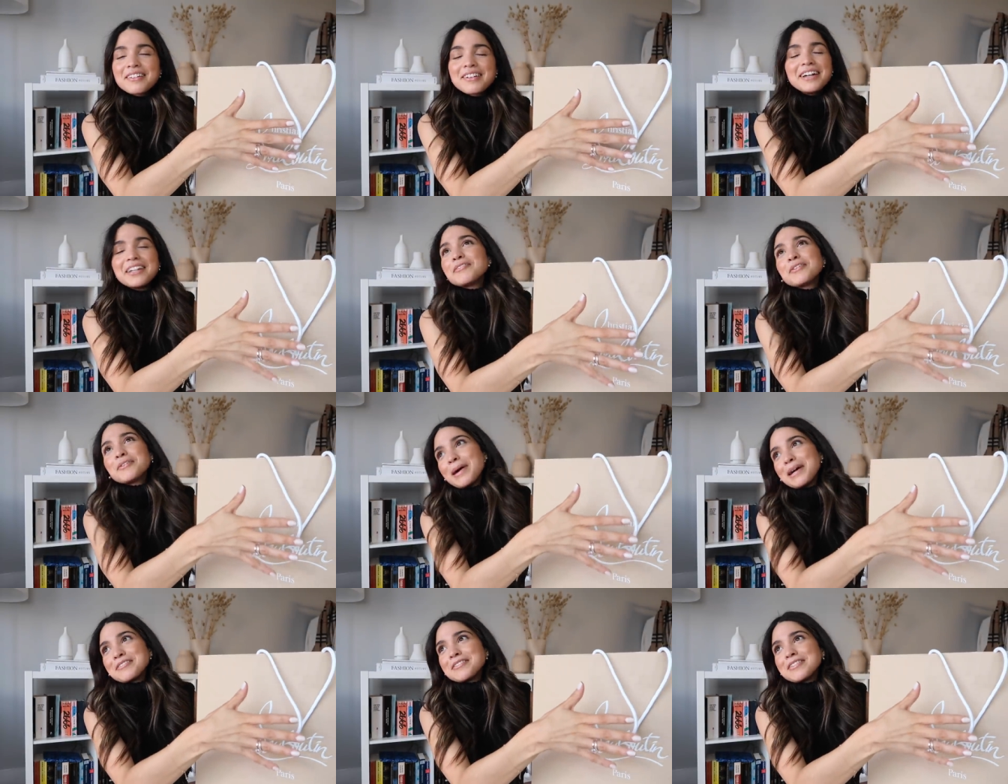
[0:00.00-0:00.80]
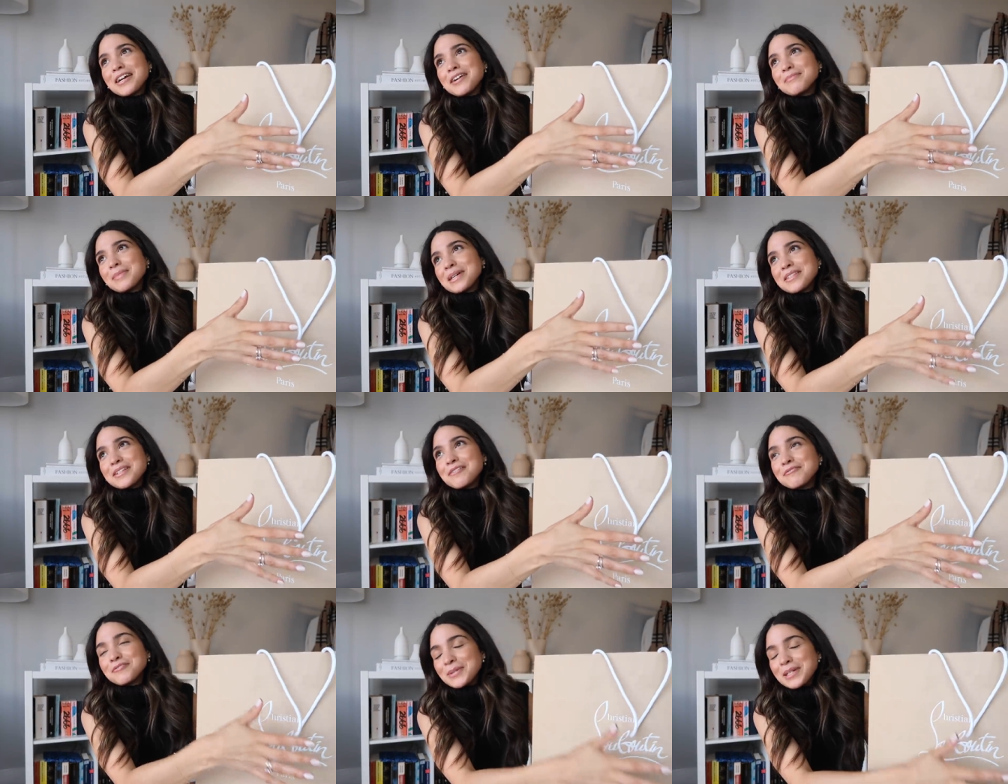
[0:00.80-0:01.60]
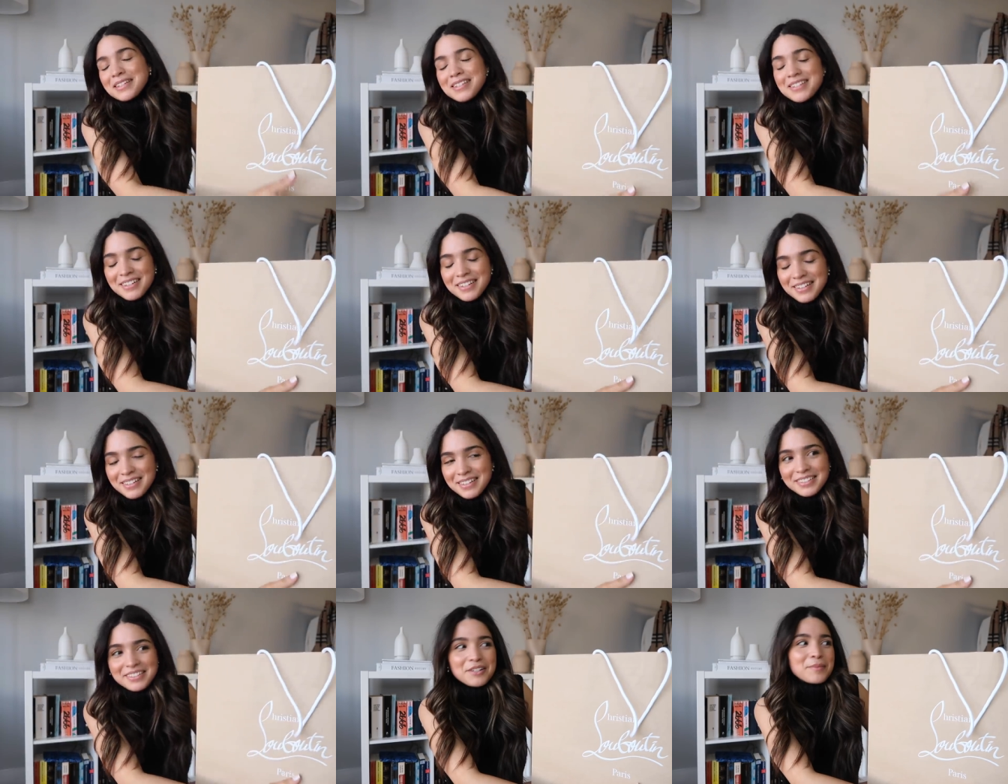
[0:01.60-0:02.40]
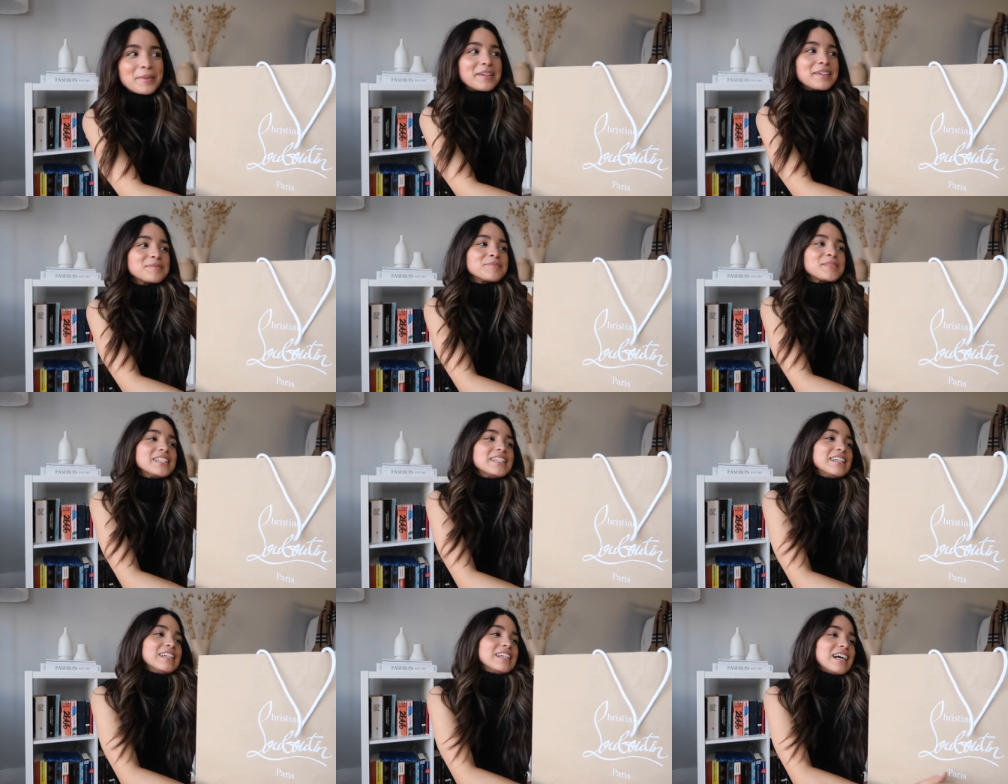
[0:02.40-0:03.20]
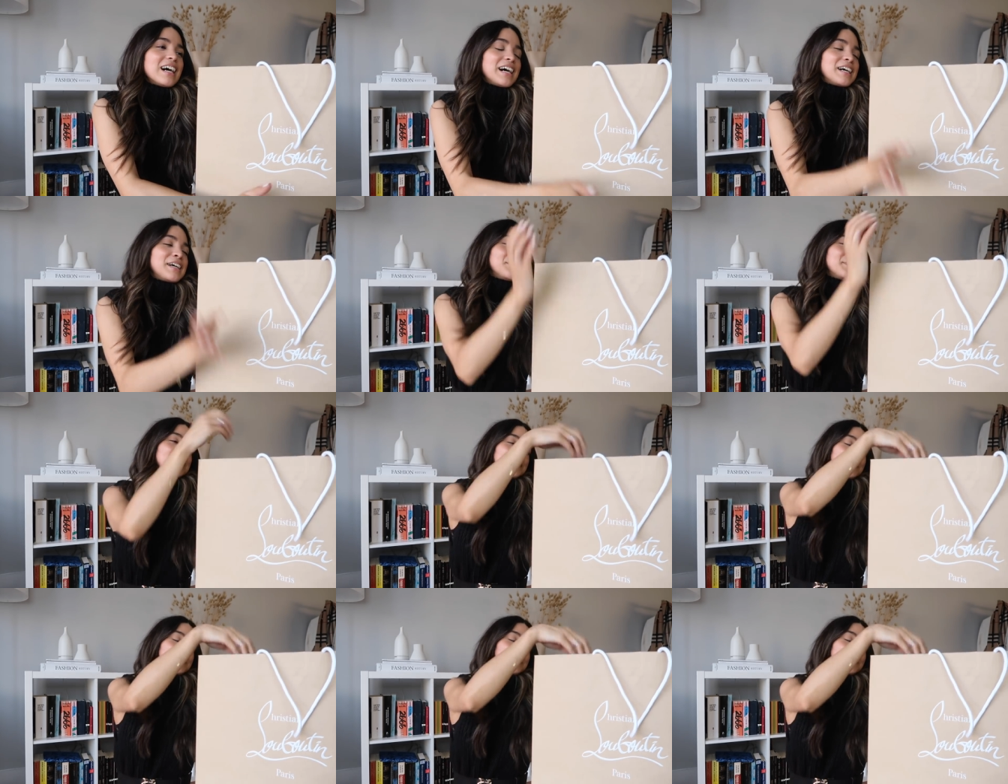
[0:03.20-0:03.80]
I never imagined I, myself doing this. Uh, oh my God. Um,